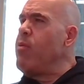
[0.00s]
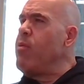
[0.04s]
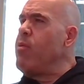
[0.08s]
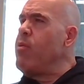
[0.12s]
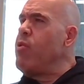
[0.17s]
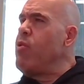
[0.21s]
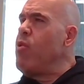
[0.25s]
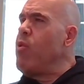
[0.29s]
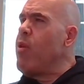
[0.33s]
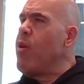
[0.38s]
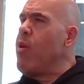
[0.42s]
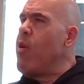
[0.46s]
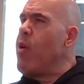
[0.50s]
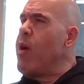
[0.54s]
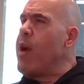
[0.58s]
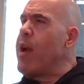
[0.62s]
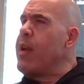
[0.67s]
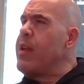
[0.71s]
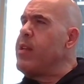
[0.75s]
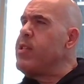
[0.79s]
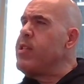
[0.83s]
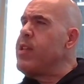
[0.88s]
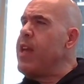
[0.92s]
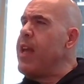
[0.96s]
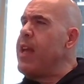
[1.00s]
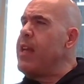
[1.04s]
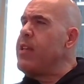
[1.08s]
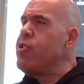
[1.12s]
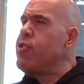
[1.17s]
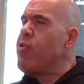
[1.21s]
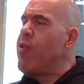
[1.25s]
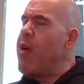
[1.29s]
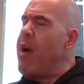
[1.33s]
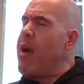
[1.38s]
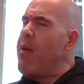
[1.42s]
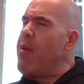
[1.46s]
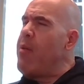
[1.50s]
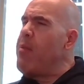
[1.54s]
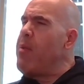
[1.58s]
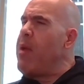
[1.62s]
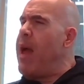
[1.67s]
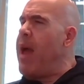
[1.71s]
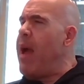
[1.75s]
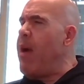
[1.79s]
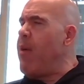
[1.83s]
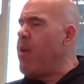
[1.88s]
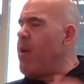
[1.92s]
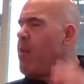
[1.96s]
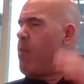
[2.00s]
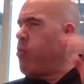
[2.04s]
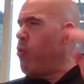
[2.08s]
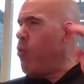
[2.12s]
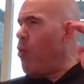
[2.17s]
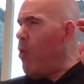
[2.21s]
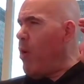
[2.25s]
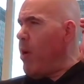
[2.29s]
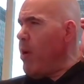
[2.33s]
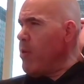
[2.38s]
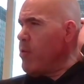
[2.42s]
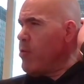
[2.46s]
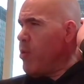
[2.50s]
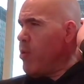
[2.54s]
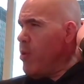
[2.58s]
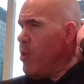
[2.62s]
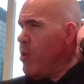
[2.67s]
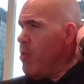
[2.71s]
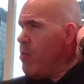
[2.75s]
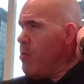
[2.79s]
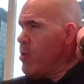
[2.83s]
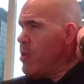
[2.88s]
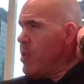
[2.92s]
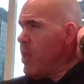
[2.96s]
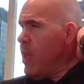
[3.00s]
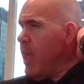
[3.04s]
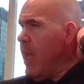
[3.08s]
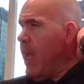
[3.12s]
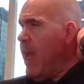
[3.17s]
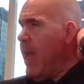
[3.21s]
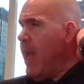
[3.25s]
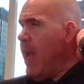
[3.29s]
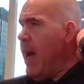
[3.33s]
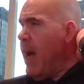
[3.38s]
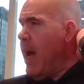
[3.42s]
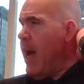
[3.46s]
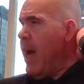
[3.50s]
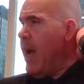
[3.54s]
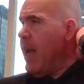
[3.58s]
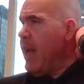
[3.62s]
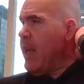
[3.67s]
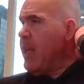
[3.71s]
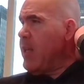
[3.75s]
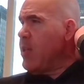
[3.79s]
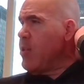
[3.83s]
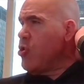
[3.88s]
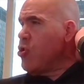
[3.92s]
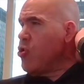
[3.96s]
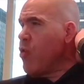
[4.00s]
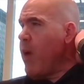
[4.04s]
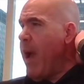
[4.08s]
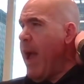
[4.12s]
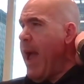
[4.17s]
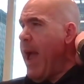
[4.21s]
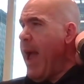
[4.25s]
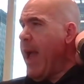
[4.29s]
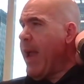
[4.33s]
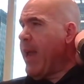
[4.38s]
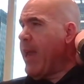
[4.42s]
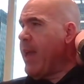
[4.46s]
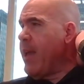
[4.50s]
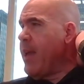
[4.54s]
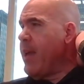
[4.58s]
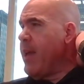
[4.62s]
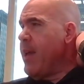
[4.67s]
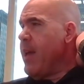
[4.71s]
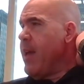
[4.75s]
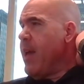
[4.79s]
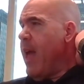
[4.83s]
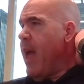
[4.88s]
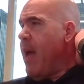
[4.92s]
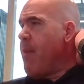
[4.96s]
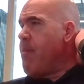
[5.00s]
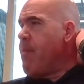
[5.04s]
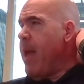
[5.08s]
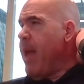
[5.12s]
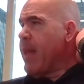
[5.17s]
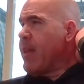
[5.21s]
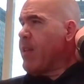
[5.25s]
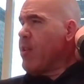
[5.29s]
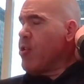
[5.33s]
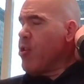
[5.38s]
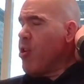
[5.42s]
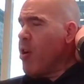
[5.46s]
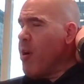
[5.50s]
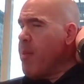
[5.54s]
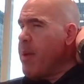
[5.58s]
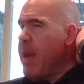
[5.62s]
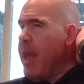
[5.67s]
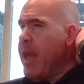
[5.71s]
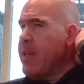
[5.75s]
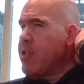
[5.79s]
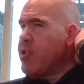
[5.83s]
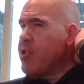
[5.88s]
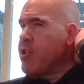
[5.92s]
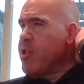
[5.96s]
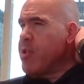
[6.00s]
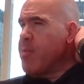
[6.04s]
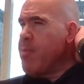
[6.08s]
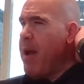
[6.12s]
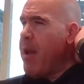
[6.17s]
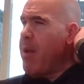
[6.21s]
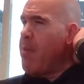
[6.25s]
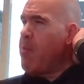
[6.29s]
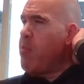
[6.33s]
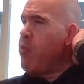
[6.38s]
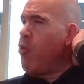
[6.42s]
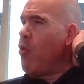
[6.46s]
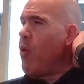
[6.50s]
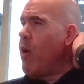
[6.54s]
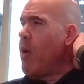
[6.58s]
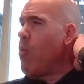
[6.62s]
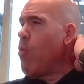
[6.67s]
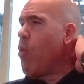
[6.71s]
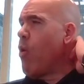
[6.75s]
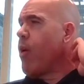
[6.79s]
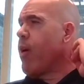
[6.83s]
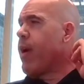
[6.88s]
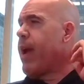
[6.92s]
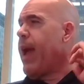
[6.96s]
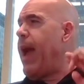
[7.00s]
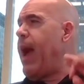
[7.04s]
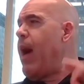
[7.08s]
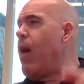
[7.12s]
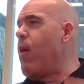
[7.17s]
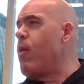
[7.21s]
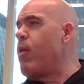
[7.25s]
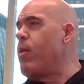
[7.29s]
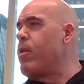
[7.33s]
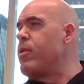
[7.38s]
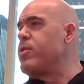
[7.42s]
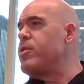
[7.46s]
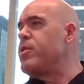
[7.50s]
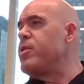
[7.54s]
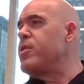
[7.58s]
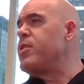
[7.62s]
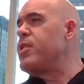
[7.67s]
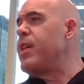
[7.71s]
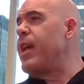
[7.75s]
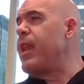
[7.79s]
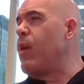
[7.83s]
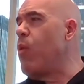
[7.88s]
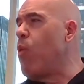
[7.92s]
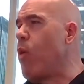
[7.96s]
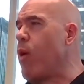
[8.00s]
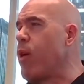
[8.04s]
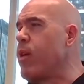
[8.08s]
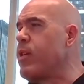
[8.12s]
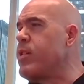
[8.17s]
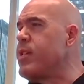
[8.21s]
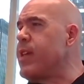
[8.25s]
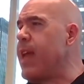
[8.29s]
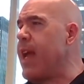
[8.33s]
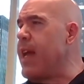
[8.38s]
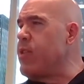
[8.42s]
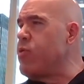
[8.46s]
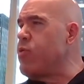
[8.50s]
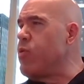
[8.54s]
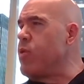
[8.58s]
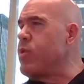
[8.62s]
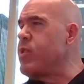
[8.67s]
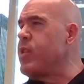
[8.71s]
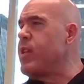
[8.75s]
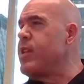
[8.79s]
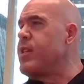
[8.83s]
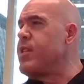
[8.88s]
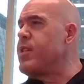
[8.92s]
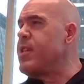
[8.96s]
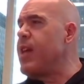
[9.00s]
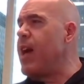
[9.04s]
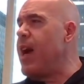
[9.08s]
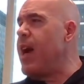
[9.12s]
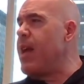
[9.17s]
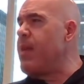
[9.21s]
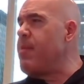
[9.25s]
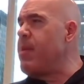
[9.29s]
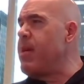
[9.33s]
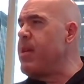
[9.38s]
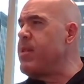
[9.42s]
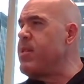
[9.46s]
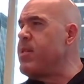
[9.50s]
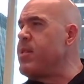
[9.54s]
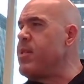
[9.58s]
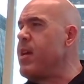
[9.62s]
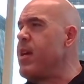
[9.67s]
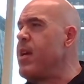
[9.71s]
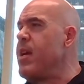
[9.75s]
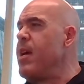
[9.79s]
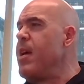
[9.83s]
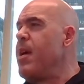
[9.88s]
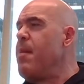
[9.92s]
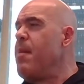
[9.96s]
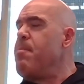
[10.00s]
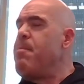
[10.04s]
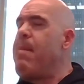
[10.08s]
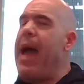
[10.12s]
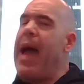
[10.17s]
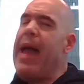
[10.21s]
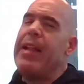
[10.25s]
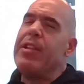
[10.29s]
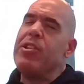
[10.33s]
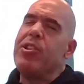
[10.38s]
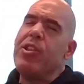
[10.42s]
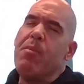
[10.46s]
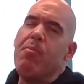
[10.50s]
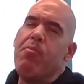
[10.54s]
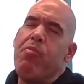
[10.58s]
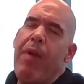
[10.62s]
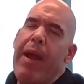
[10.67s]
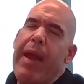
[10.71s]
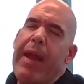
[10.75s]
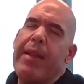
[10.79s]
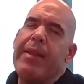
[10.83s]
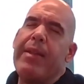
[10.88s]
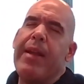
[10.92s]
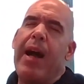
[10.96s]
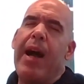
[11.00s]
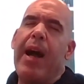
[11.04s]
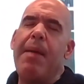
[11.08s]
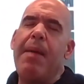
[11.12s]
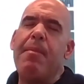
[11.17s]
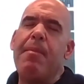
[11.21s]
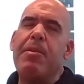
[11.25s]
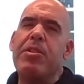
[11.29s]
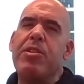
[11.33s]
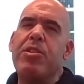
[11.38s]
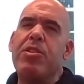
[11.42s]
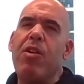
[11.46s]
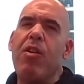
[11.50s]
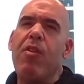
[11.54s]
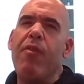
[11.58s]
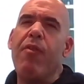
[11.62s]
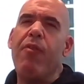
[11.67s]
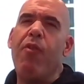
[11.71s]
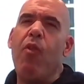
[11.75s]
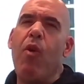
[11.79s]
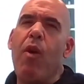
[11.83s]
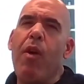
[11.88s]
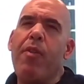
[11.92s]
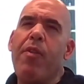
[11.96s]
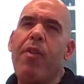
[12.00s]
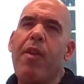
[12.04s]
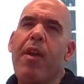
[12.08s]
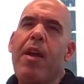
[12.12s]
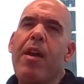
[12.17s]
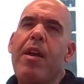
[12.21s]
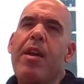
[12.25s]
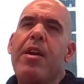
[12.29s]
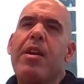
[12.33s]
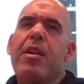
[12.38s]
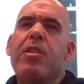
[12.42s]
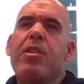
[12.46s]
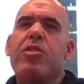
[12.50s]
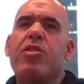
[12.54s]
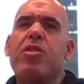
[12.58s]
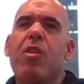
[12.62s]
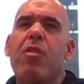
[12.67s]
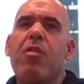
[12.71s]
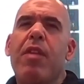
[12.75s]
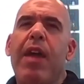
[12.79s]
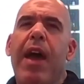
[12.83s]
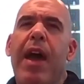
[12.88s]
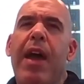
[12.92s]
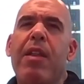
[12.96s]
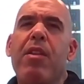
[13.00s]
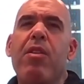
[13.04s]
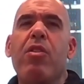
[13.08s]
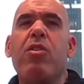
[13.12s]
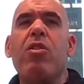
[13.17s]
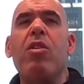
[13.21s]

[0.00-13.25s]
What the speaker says: your organization or how employers are using AI to track and make determinations about employee work hours and setting work schedules and assignments, managing break time and so forth, so that